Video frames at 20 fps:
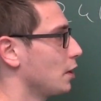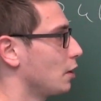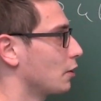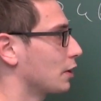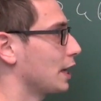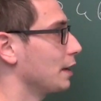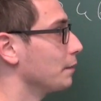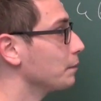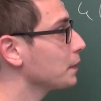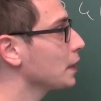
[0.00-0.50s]

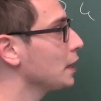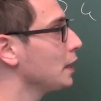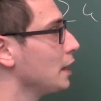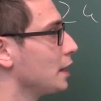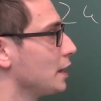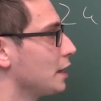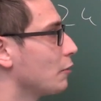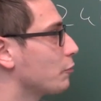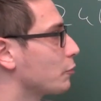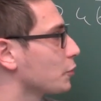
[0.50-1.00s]
Okay,
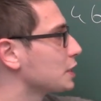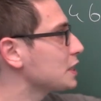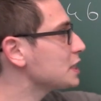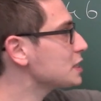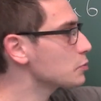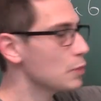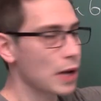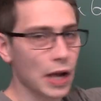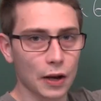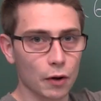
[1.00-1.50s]
now for
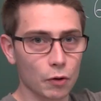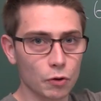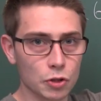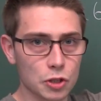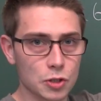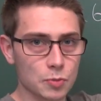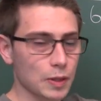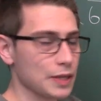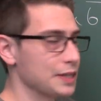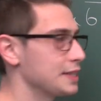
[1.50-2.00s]
this we are going to
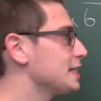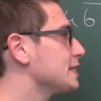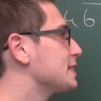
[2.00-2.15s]
split